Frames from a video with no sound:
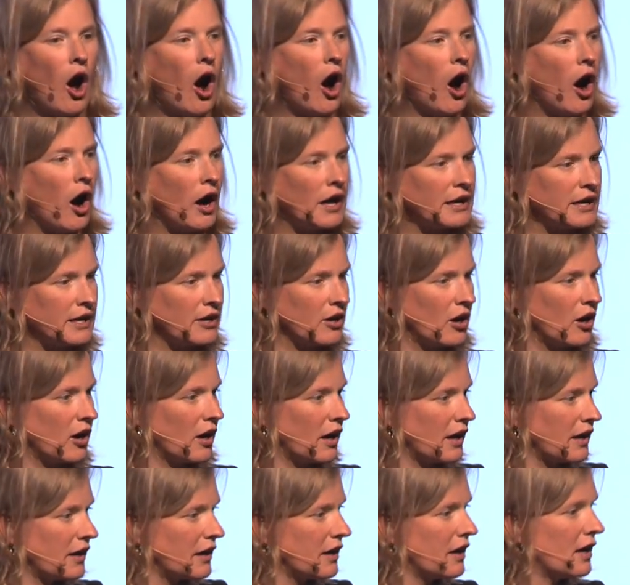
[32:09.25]
on and
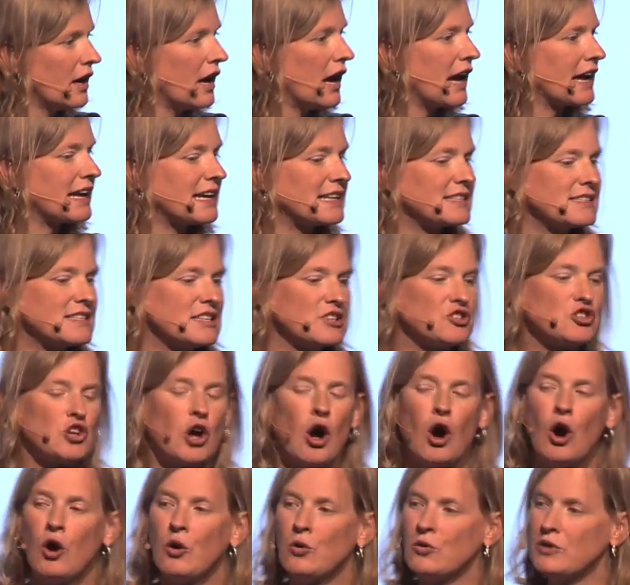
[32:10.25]
on against its
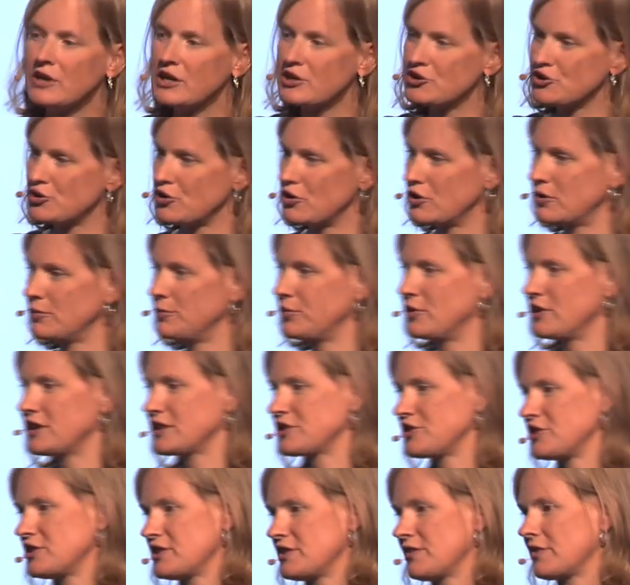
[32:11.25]
own internal
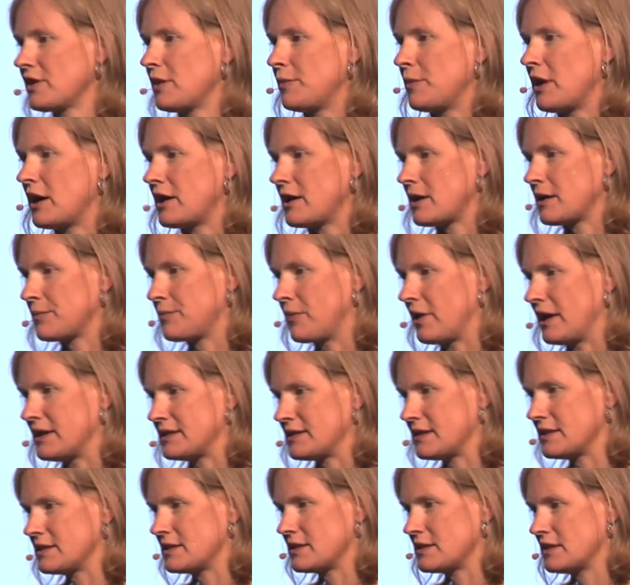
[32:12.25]
predictions of commodity
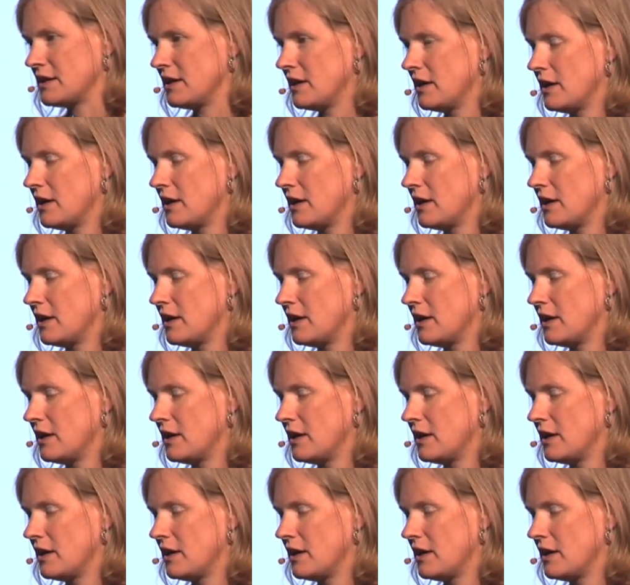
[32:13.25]
prices.